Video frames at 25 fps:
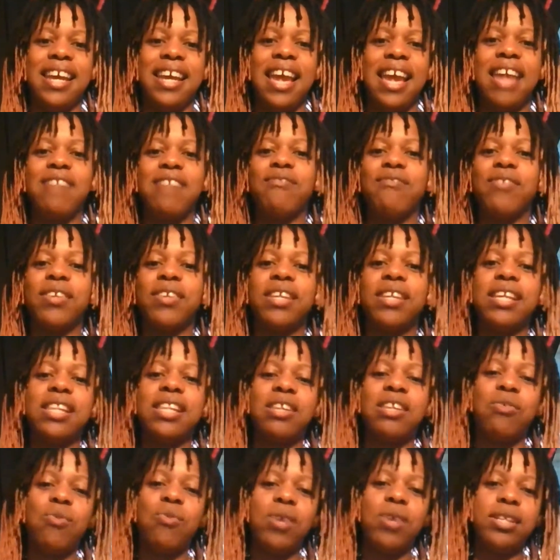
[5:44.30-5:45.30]
And for
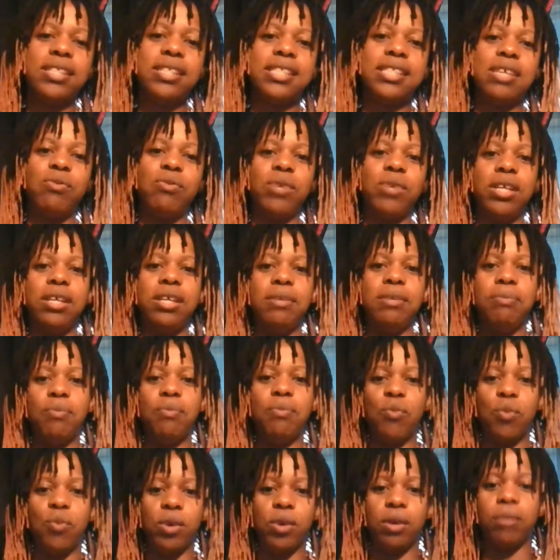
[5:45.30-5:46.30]
the ones that we
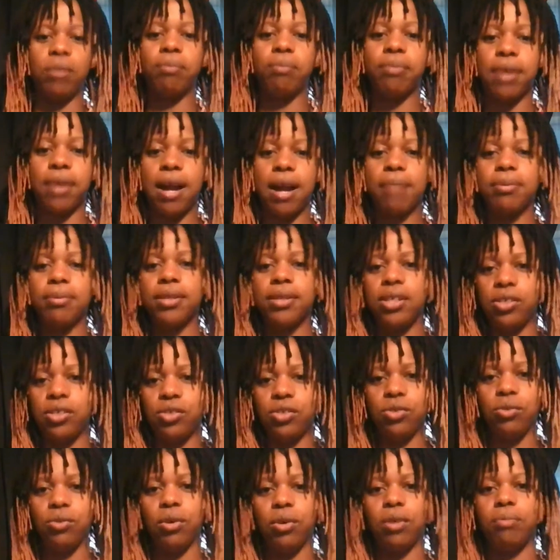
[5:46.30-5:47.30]
will probably
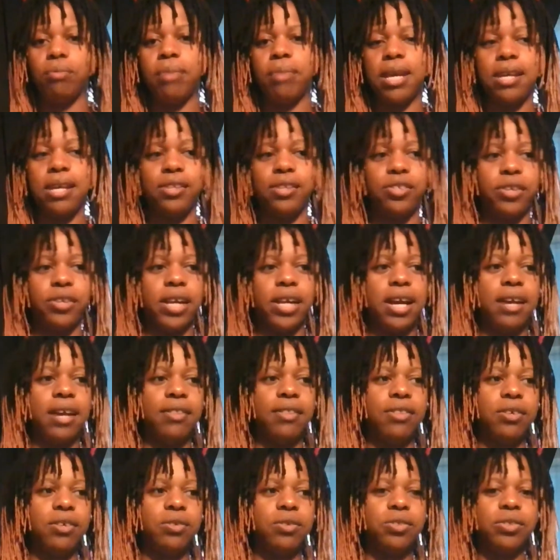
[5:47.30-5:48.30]
do on
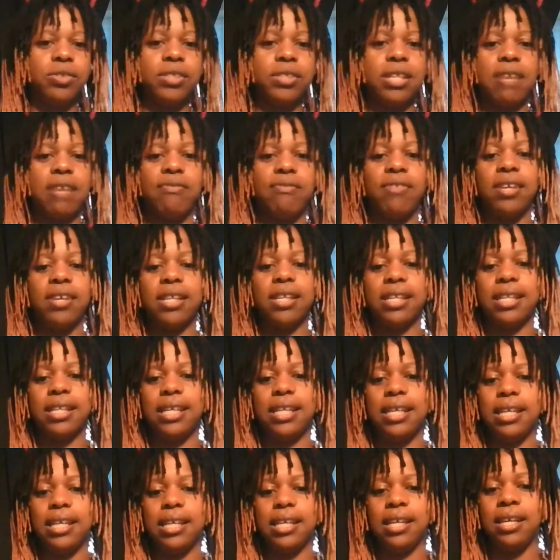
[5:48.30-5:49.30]
Patreon, those are
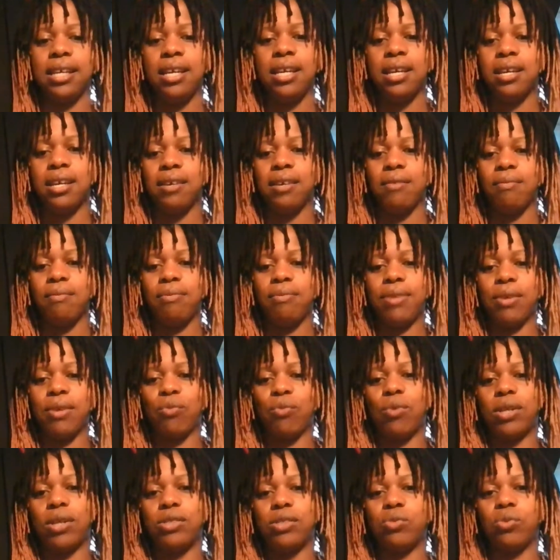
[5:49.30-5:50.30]
definitely they're
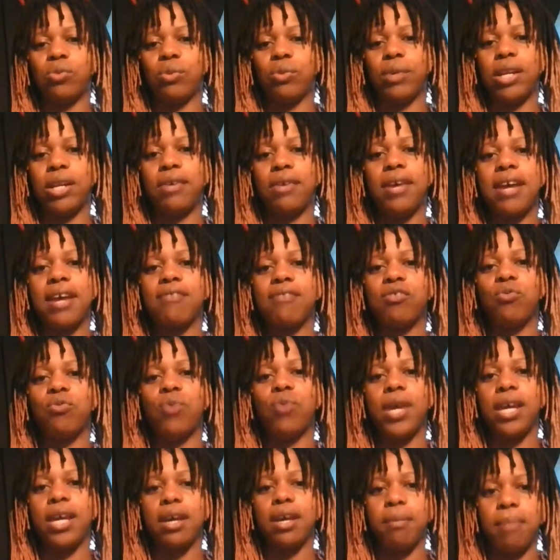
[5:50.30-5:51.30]
ones where we don't have to
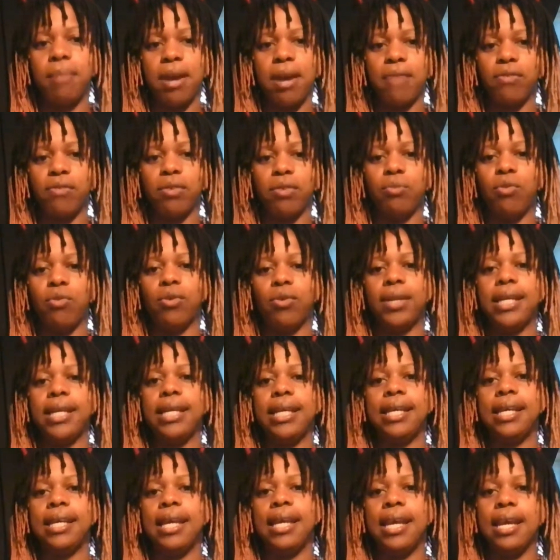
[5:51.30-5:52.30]
wake up every
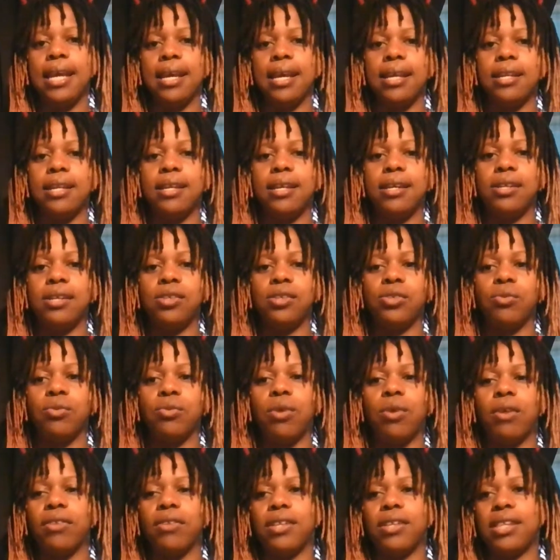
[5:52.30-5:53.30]
morning and do
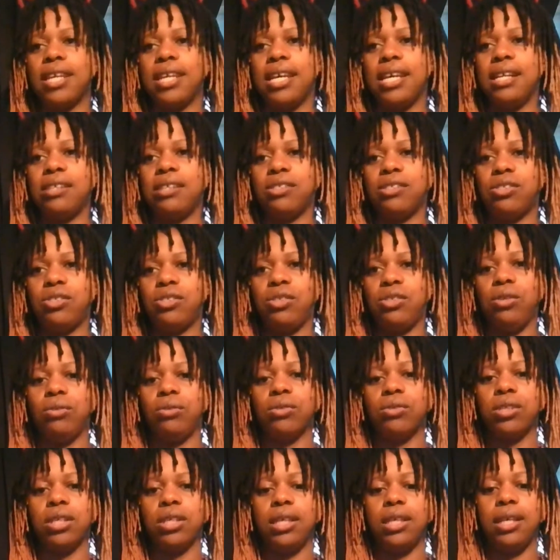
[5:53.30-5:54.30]
all the things. It's
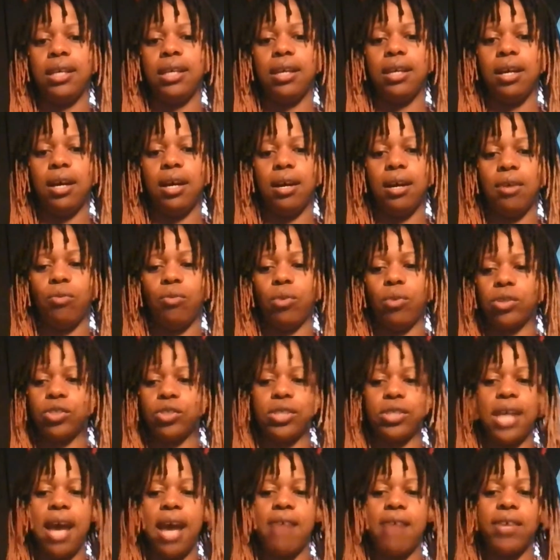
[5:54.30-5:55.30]
usually we're
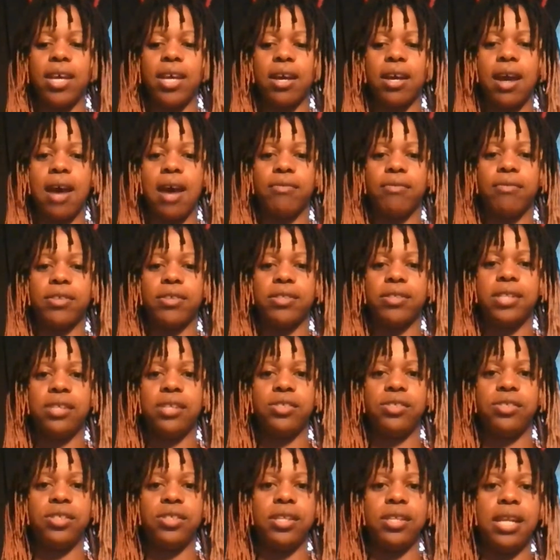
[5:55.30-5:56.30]
just having a
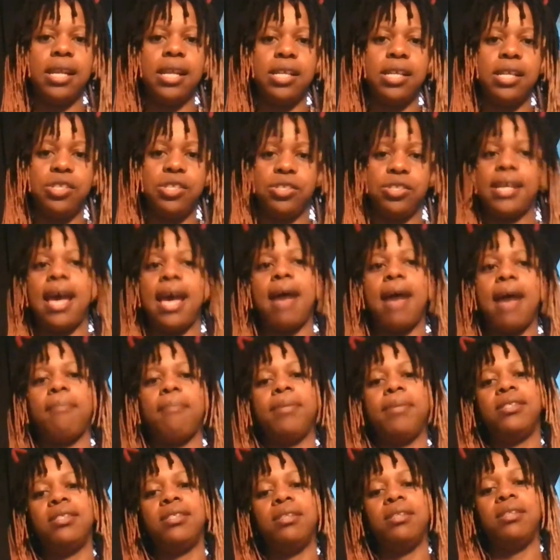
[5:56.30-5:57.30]
conversation and it just
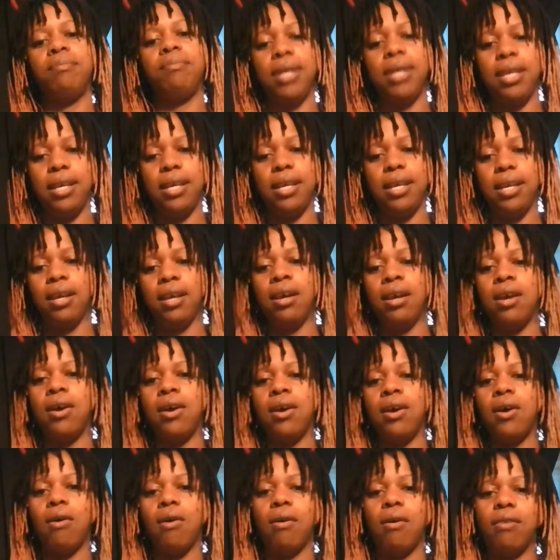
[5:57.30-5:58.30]
happens to be
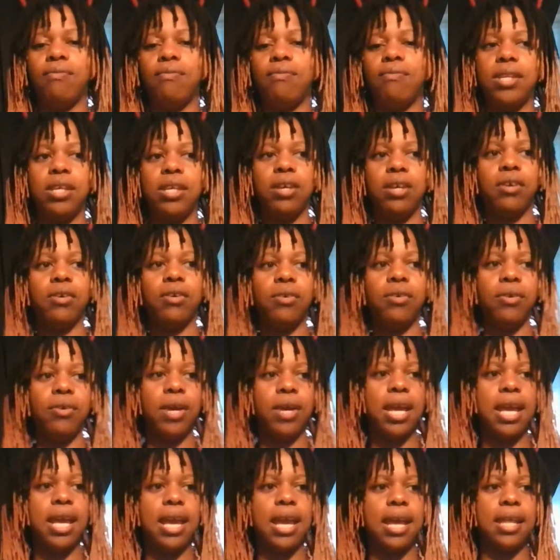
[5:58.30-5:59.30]
on video,
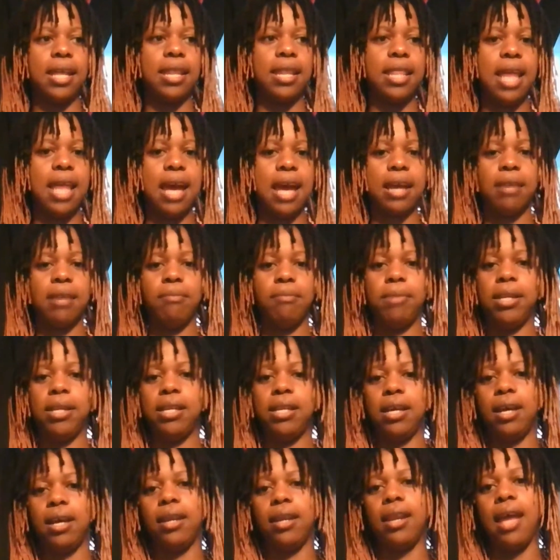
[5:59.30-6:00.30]
and that can be
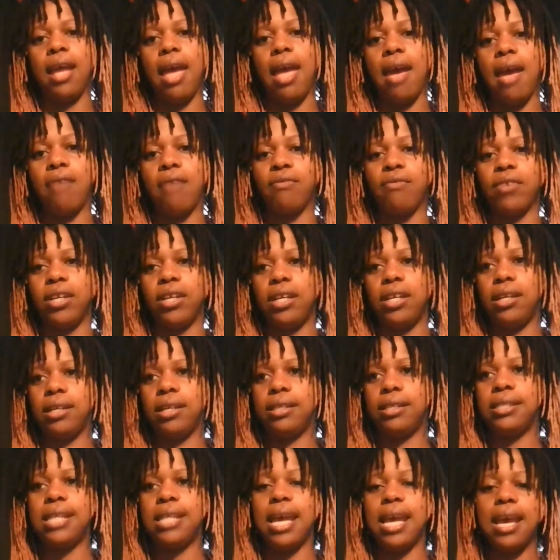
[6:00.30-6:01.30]
done every
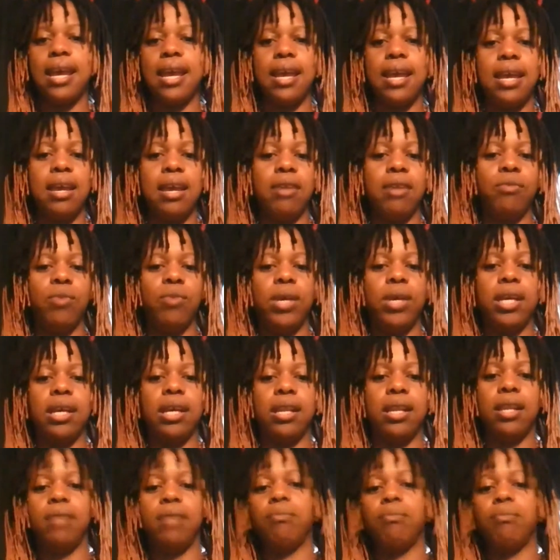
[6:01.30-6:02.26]
day, and we can